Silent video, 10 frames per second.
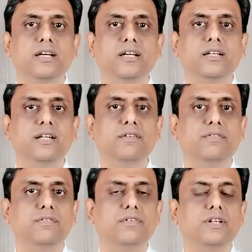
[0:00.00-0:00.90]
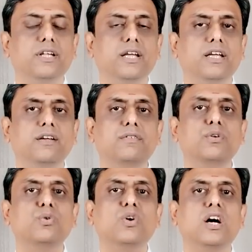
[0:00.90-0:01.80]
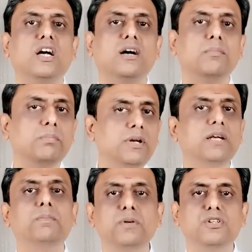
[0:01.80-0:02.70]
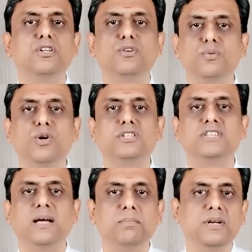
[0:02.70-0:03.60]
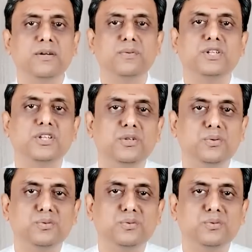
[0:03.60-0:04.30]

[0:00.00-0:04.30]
they give you a complete picture of what is happening within you.